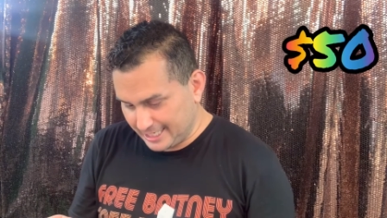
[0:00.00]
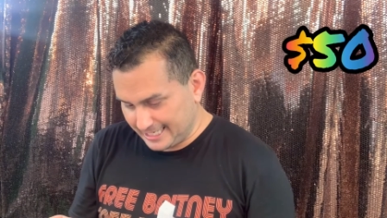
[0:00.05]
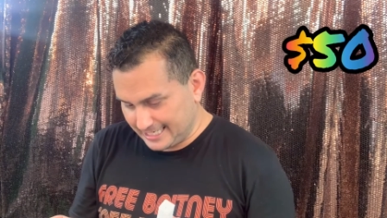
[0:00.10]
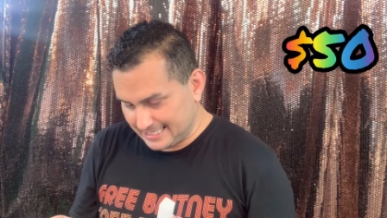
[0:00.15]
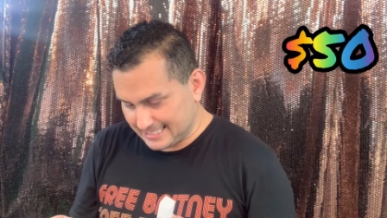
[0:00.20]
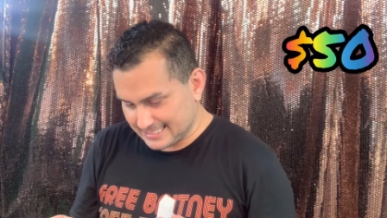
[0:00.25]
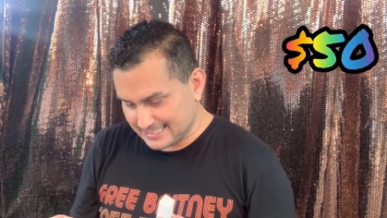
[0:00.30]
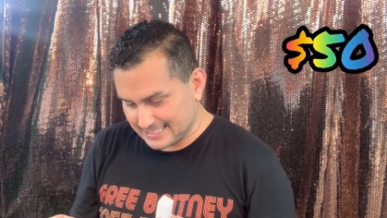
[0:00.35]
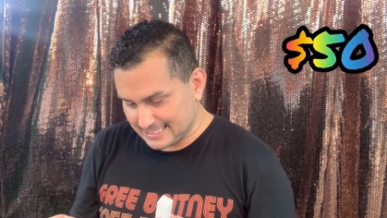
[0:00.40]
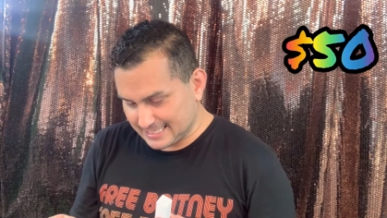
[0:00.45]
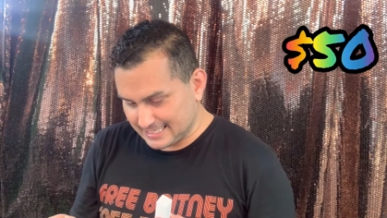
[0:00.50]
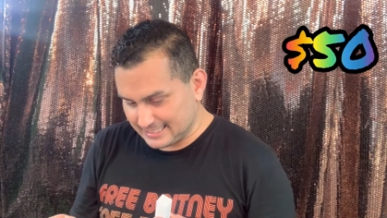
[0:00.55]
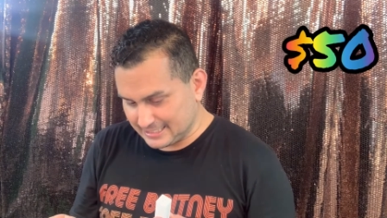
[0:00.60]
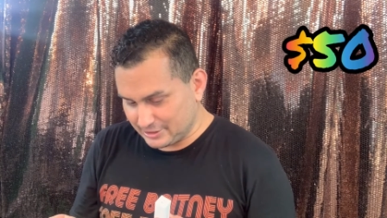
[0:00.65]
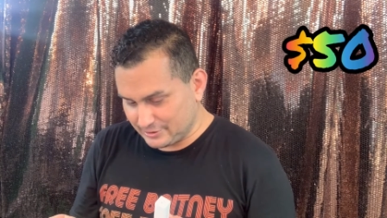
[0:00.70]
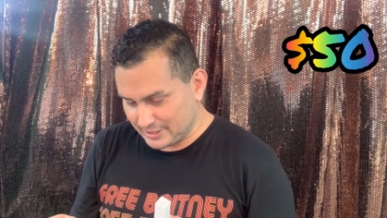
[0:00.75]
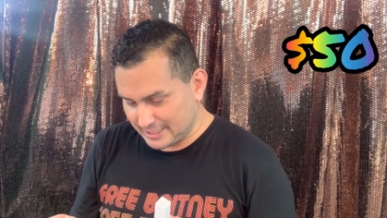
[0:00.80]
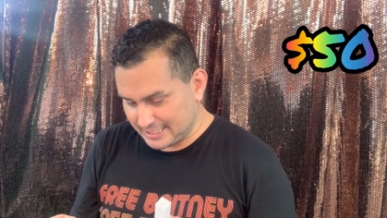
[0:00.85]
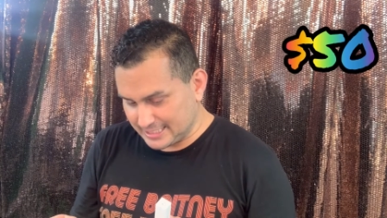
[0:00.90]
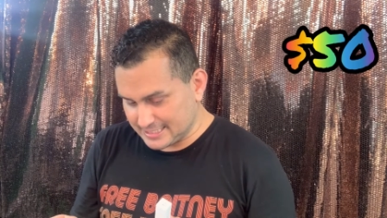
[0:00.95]
Its
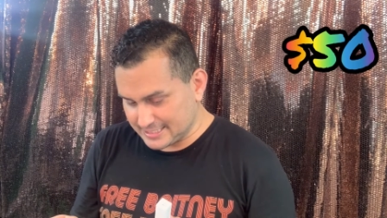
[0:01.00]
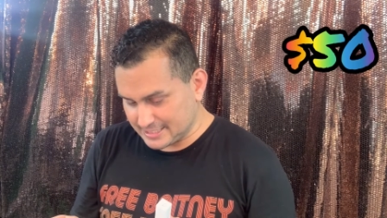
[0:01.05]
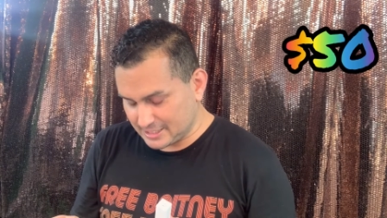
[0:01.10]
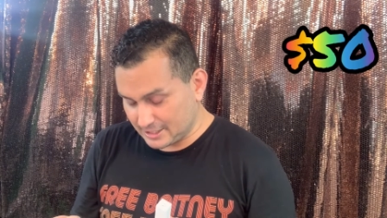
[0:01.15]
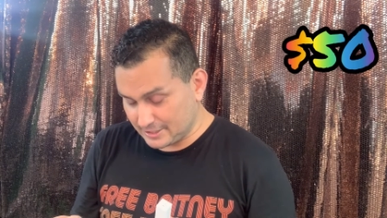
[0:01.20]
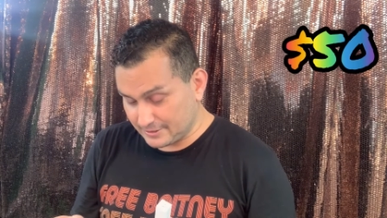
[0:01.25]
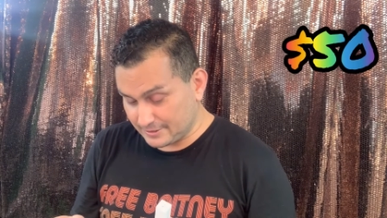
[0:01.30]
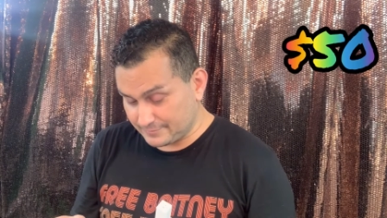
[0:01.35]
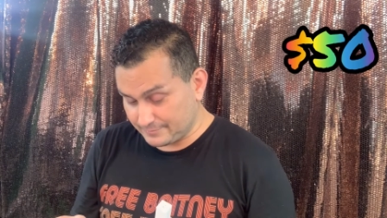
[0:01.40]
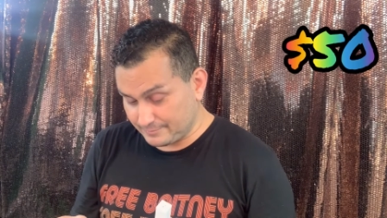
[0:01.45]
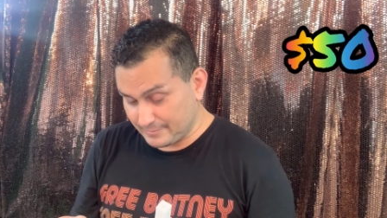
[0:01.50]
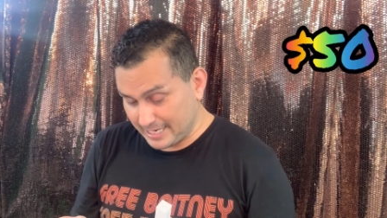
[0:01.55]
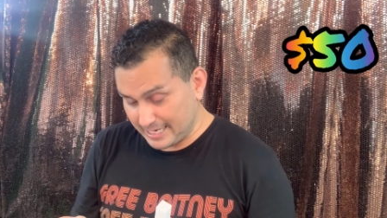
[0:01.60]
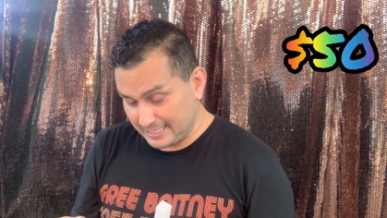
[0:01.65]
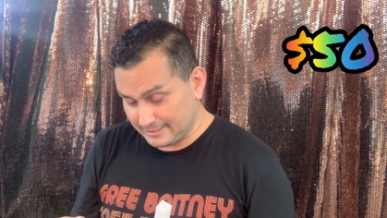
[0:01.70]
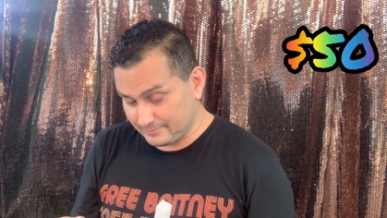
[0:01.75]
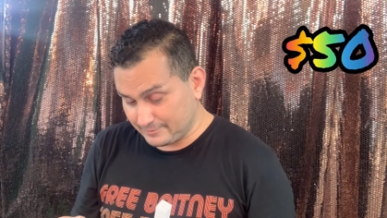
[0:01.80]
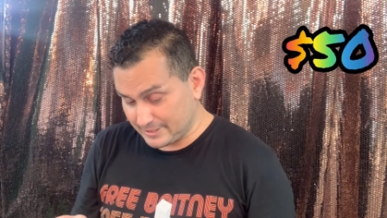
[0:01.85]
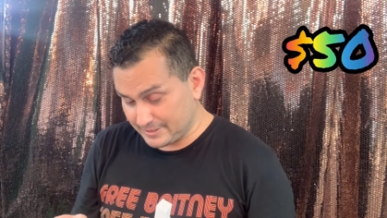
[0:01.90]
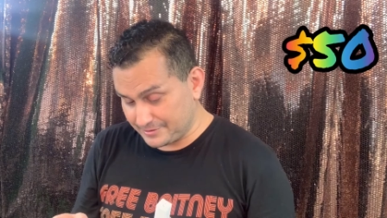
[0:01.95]
ingredients are
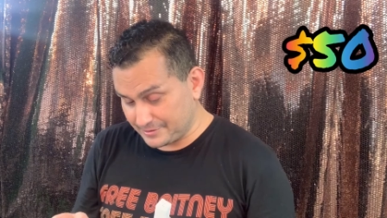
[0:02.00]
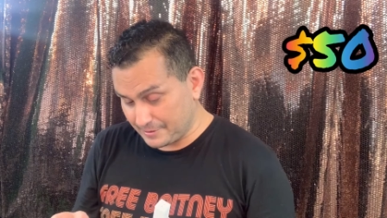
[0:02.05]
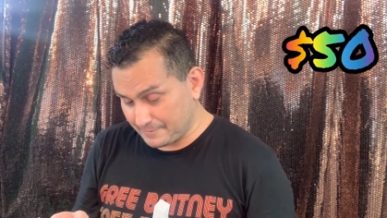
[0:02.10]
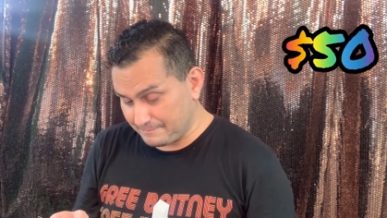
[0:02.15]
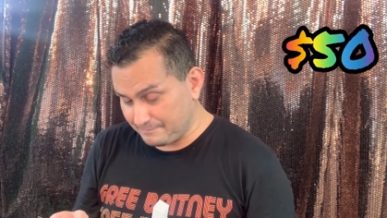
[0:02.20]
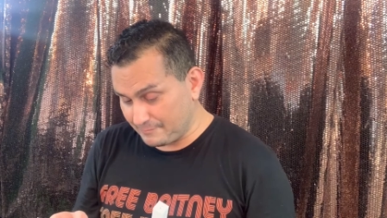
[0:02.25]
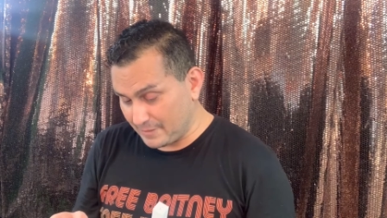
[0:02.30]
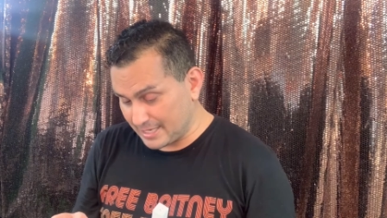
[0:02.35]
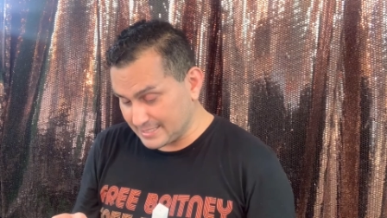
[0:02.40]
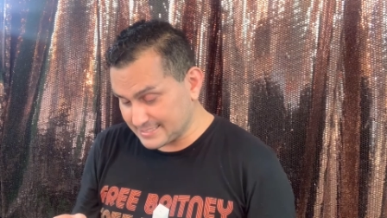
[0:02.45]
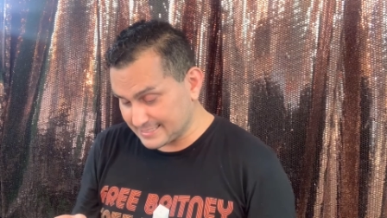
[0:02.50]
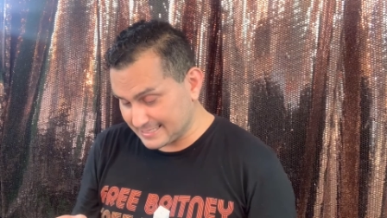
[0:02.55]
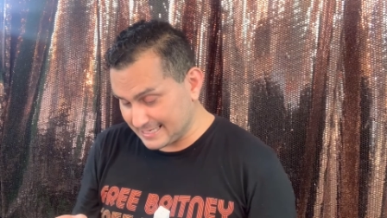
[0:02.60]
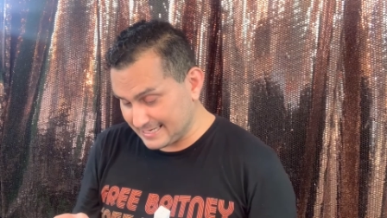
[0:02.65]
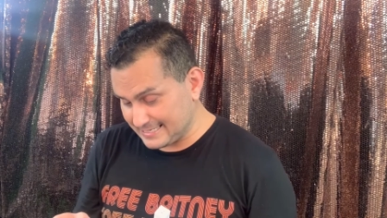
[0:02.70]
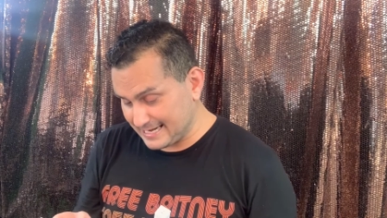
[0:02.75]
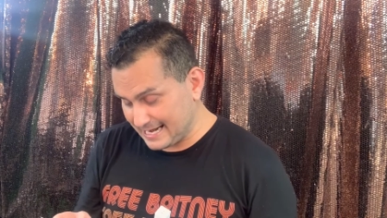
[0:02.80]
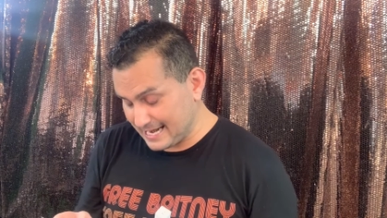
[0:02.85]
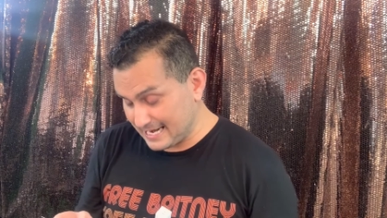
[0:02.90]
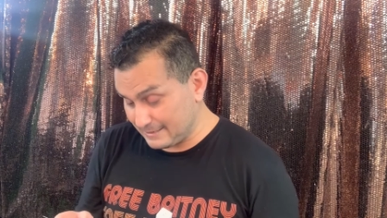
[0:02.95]
made with musk
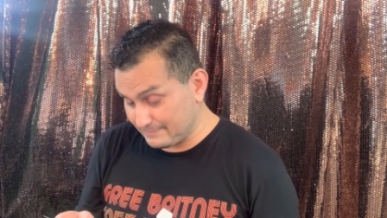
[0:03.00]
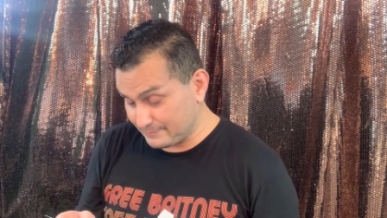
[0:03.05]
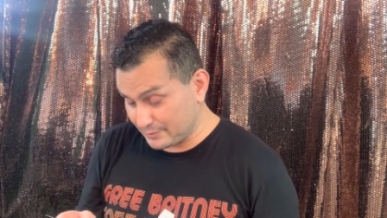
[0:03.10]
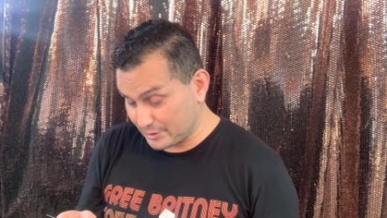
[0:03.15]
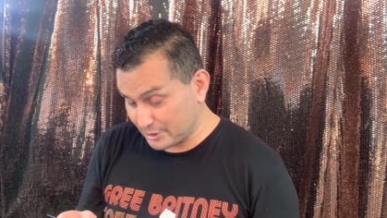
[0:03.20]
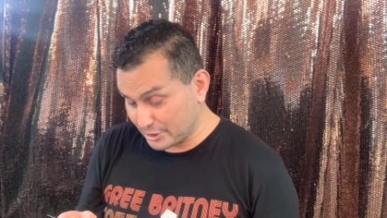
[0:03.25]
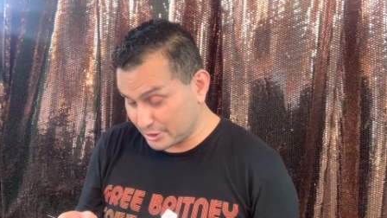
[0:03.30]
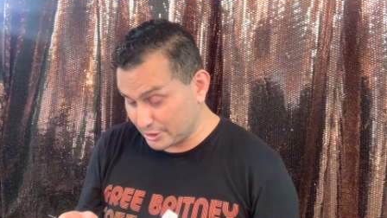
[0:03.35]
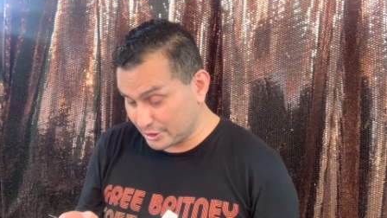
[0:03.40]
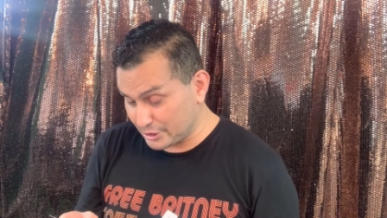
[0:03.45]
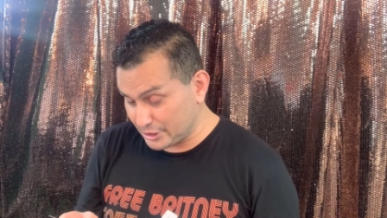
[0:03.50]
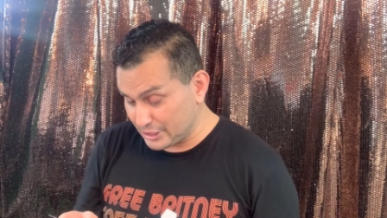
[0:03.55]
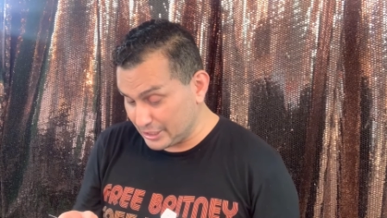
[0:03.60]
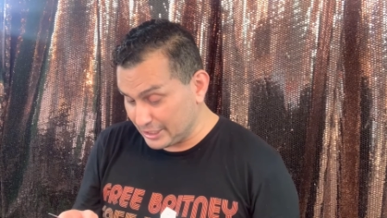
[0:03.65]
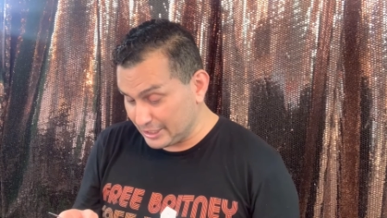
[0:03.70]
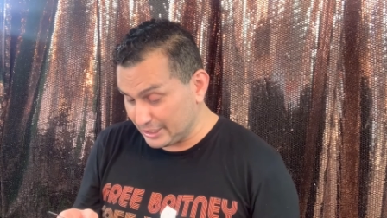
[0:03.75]
and amber.